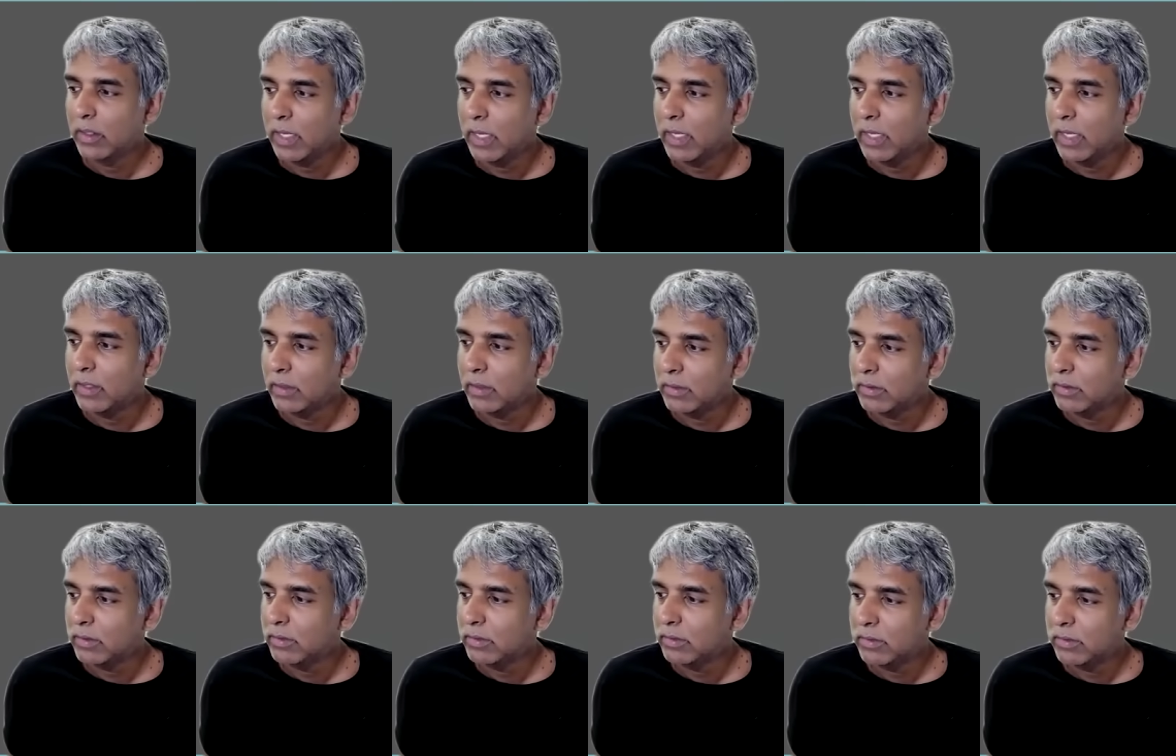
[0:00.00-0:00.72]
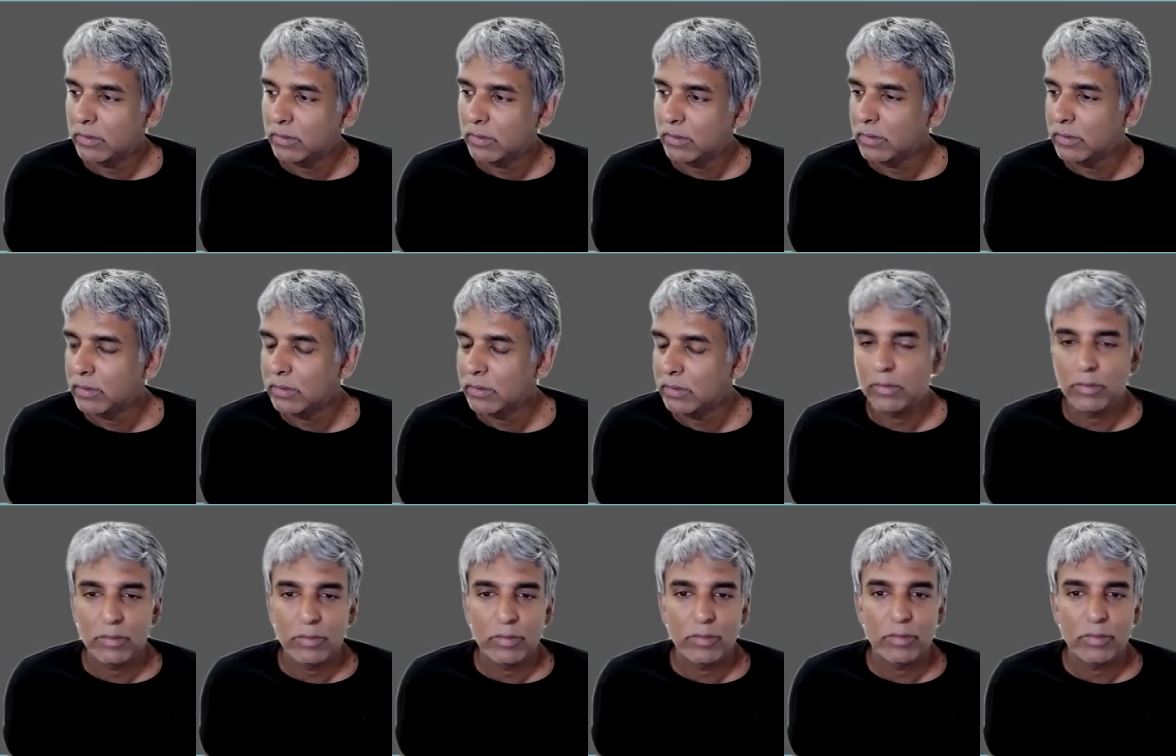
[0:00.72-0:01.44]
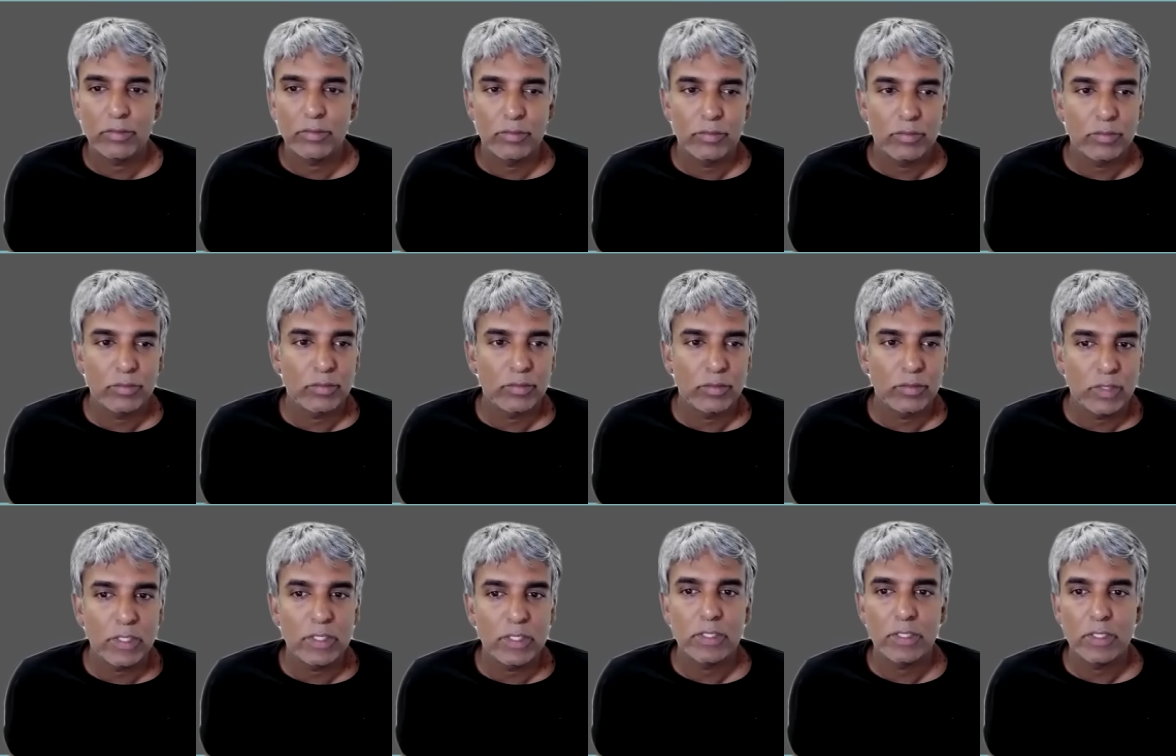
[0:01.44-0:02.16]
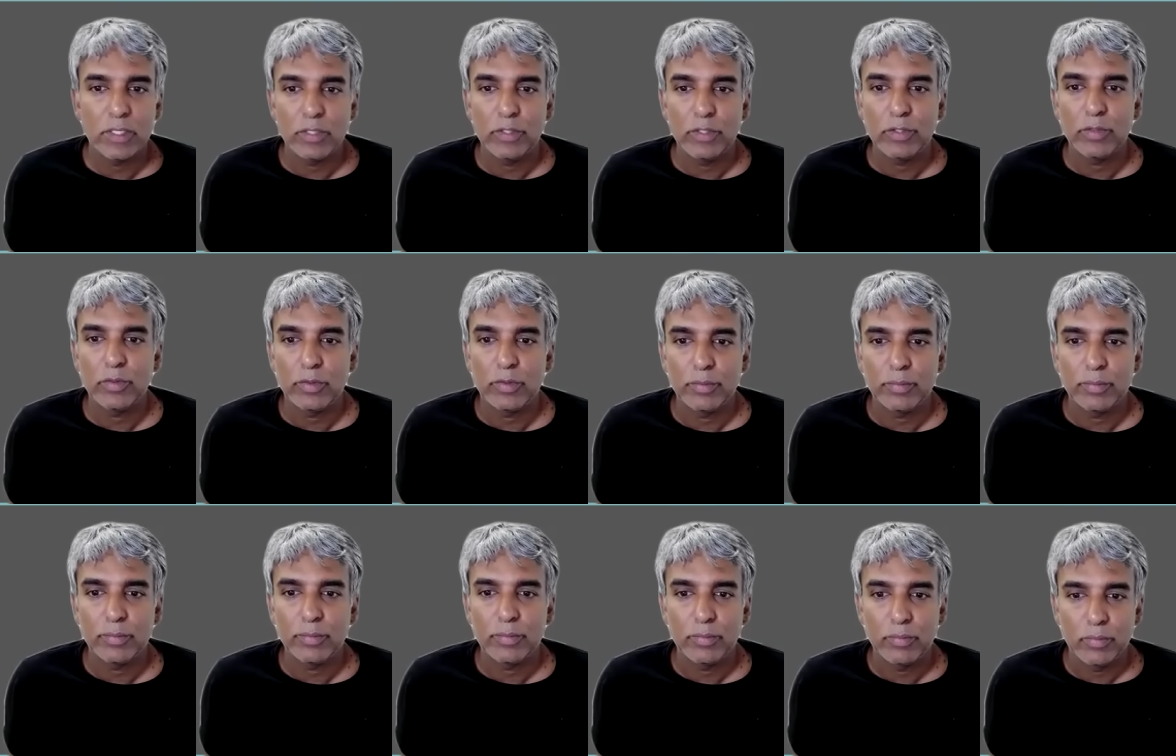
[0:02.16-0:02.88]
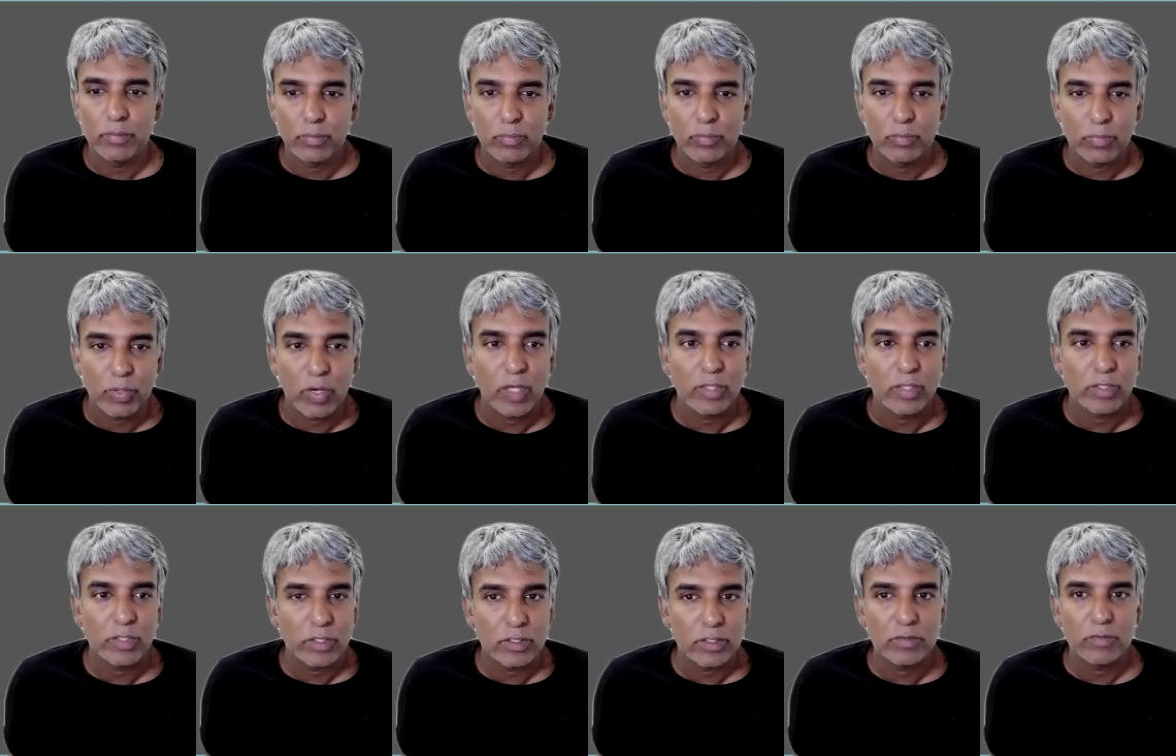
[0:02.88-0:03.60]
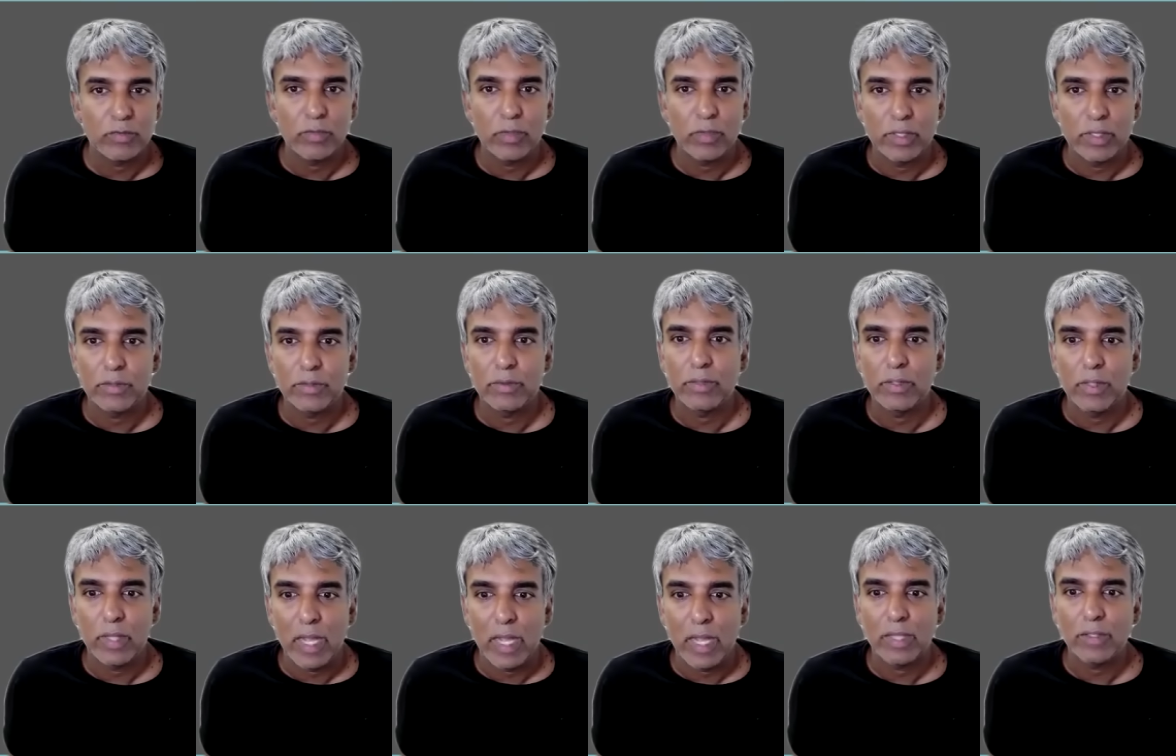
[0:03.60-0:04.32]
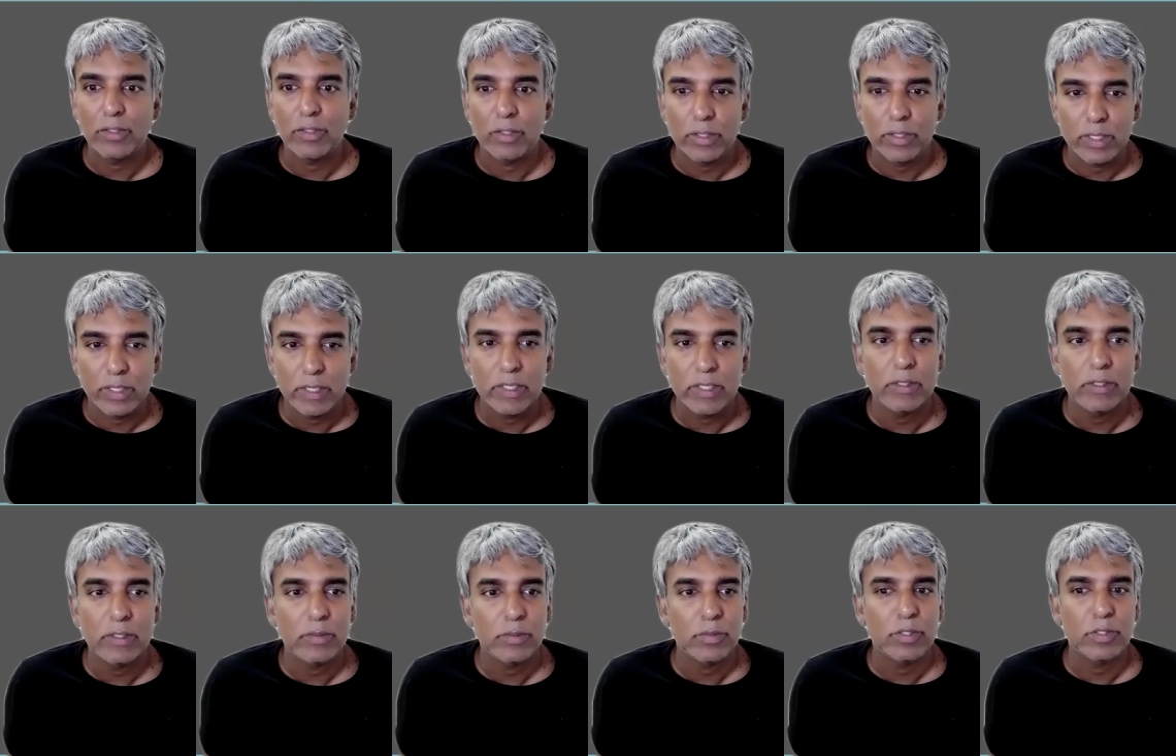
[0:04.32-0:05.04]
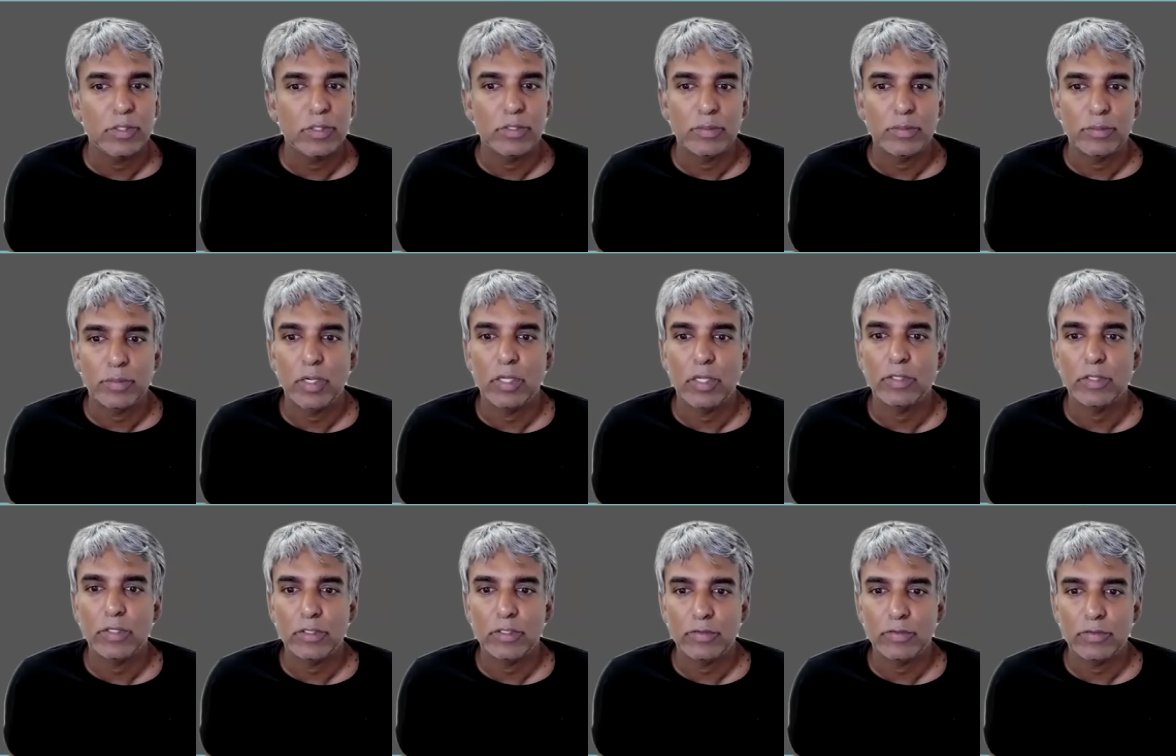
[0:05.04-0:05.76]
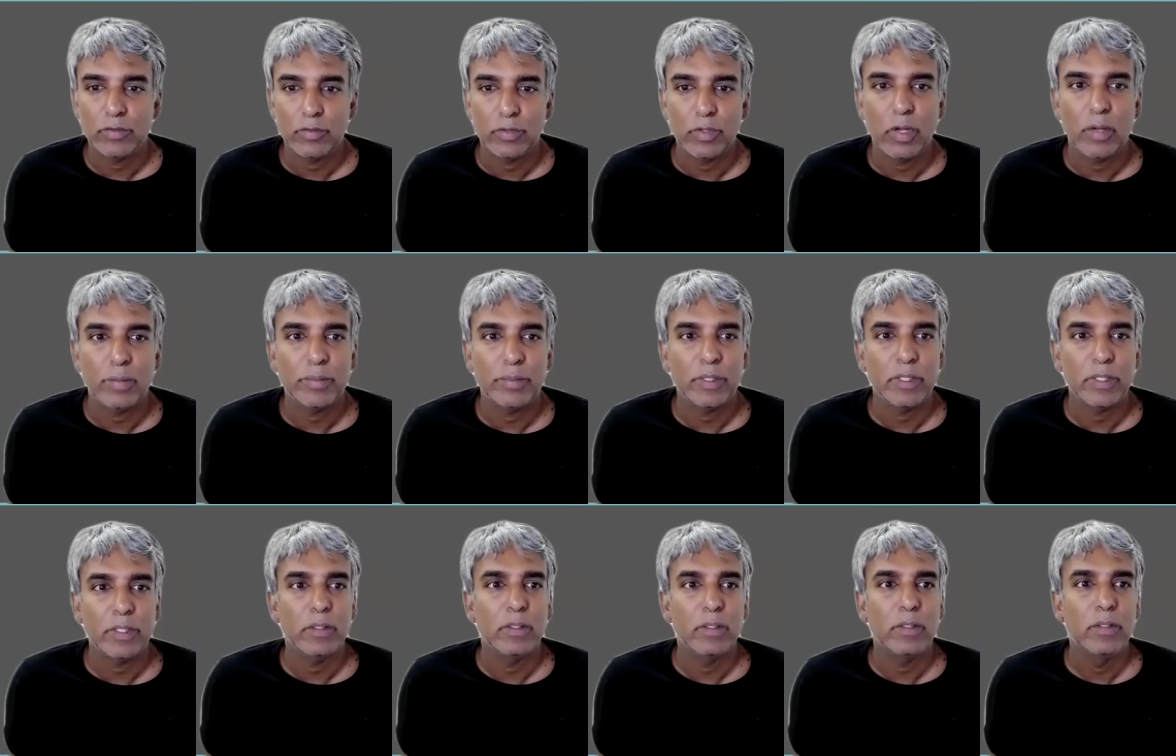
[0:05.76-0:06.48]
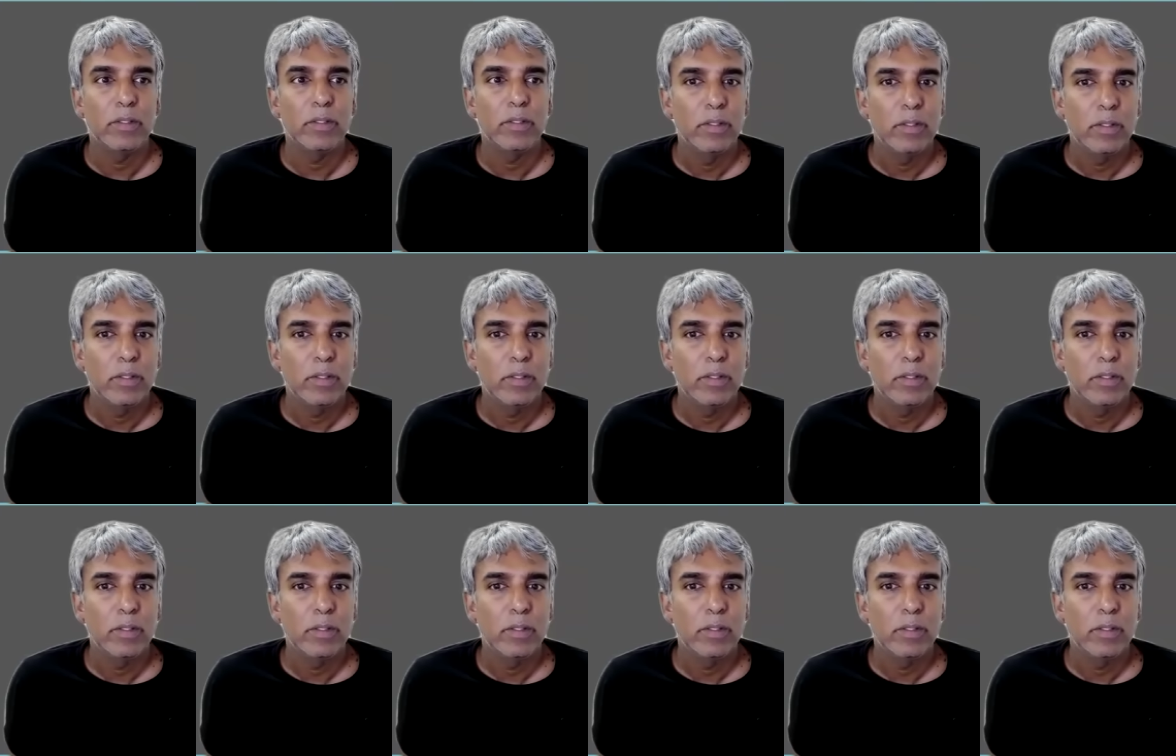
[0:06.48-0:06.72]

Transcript: can continue the project of what Israel actually is, which is a project of dropping